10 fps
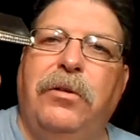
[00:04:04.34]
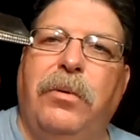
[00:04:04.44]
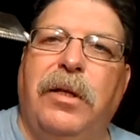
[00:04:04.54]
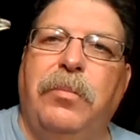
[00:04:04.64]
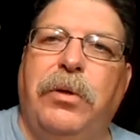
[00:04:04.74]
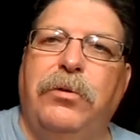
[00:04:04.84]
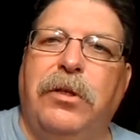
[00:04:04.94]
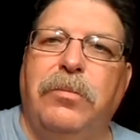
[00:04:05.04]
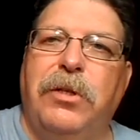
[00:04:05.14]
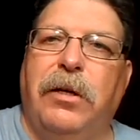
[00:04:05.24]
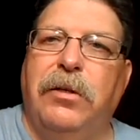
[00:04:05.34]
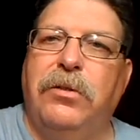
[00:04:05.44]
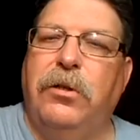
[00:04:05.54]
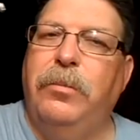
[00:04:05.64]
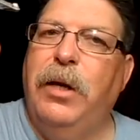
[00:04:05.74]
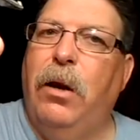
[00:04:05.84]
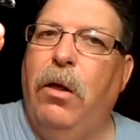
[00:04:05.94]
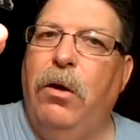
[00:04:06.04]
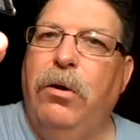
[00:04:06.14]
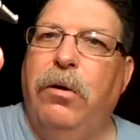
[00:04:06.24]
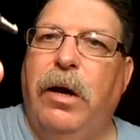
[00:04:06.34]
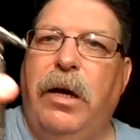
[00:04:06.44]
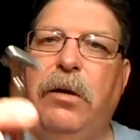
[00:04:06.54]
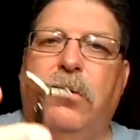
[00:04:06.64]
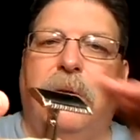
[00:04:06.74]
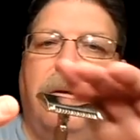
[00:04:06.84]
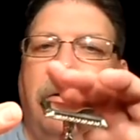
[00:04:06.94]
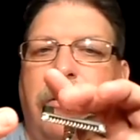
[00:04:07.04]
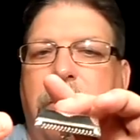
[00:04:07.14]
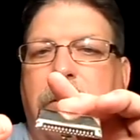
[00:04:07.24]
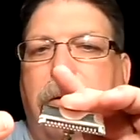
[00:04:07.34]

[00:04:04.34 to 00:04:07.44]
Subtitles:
I like the way that post comes down. This is a little bit longer handle